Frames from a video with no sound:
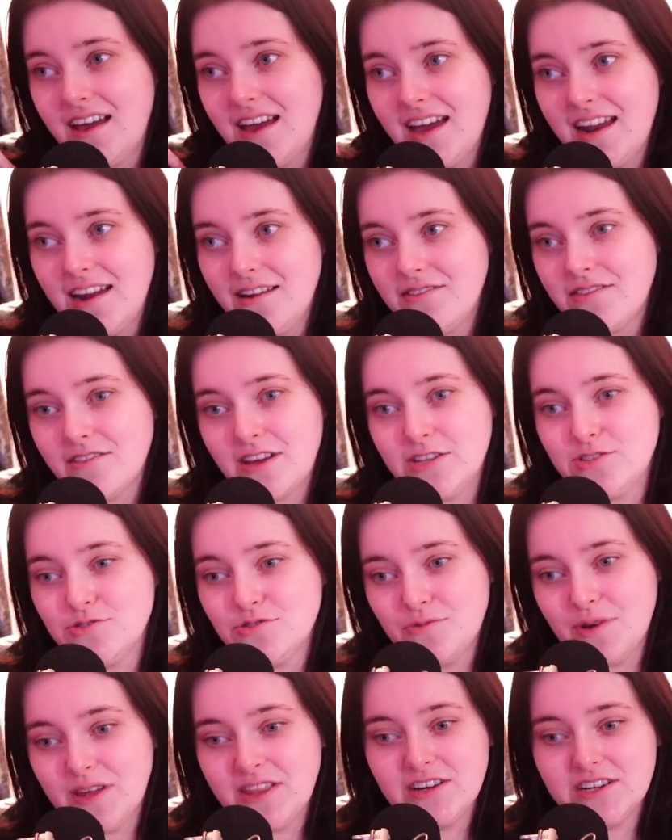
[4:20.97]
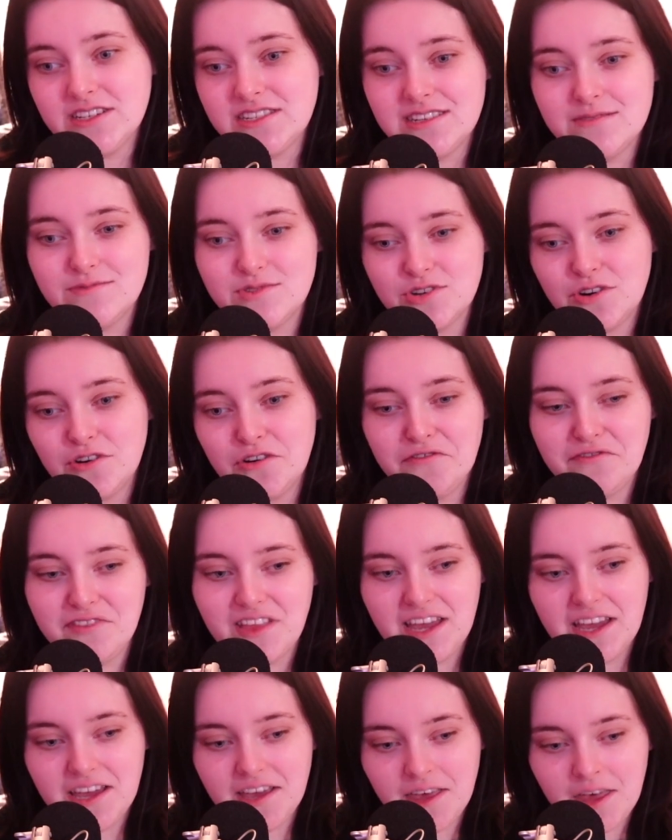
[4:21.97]
and I don't know whether it's some sort of
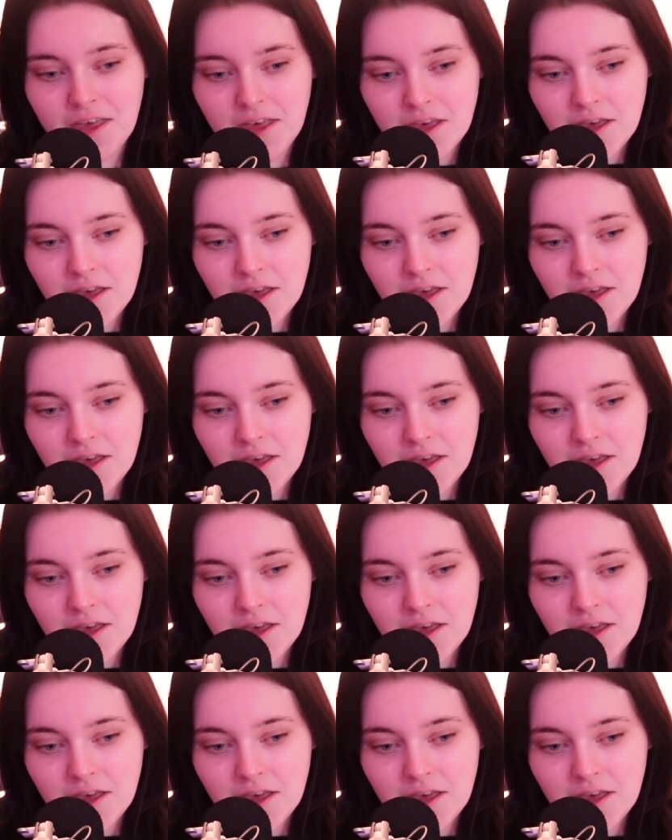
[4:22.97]
like